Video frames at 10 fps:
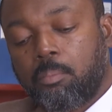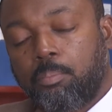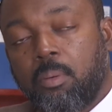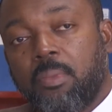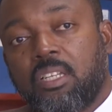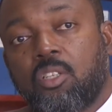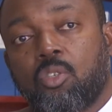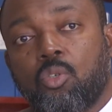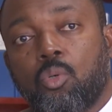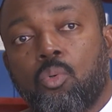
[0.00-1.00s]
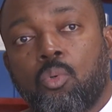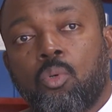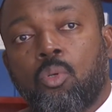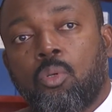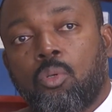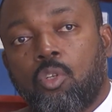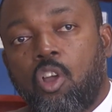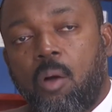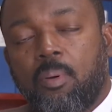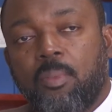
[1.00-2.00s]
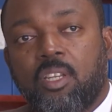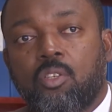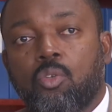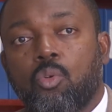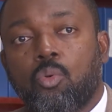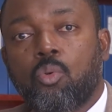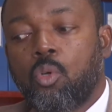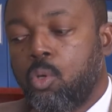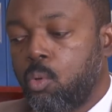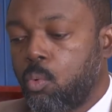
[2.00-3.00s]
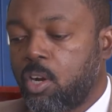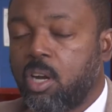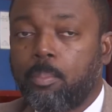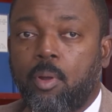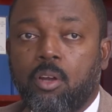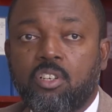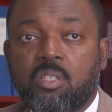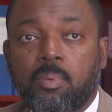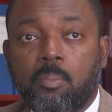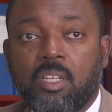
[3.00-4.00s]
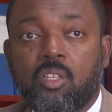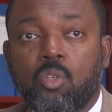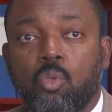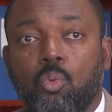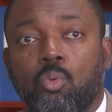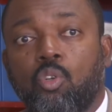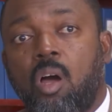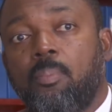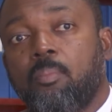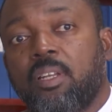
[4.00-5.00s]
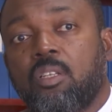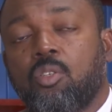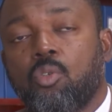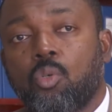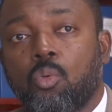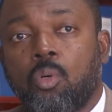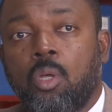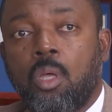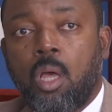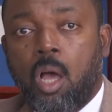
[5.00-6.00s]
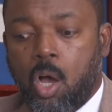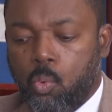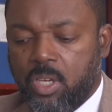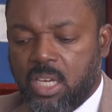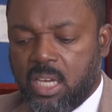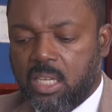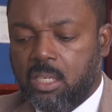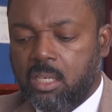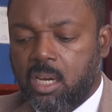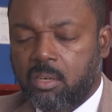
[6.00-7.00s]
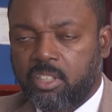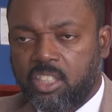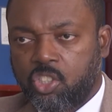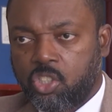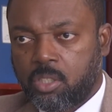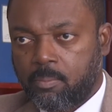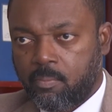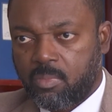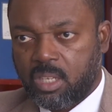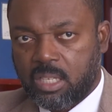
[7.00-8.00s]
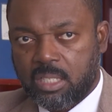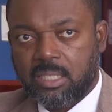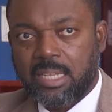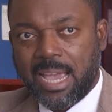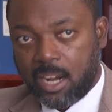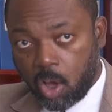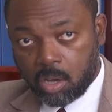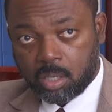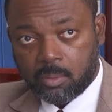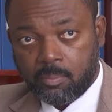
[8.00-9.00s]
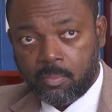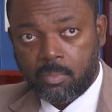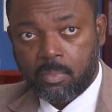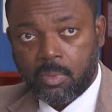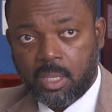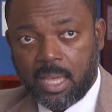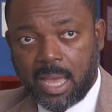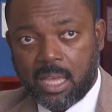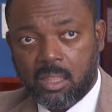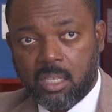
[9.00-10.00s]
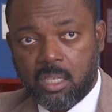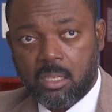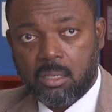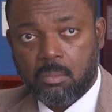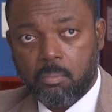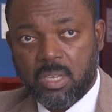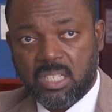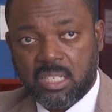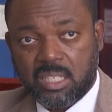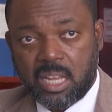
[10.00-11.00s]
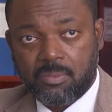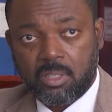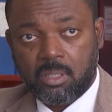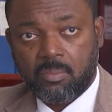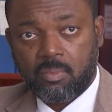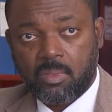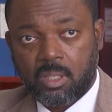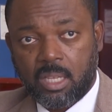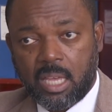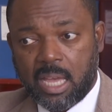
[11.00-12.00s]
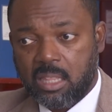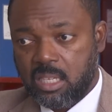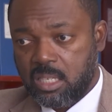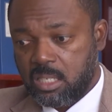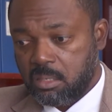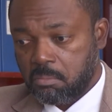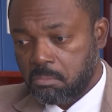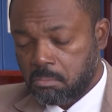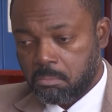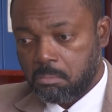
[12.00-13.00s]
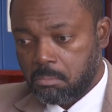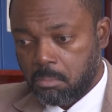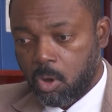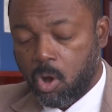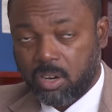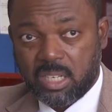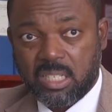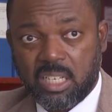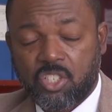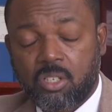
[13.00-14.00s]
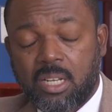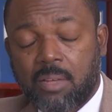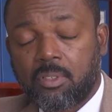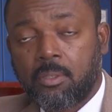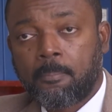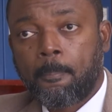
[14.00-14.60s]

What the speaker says: permitted to do, not permitted to do, what are employers permitted to do, not permitted to do, how we encourage dialogue at the business level, at the organization level.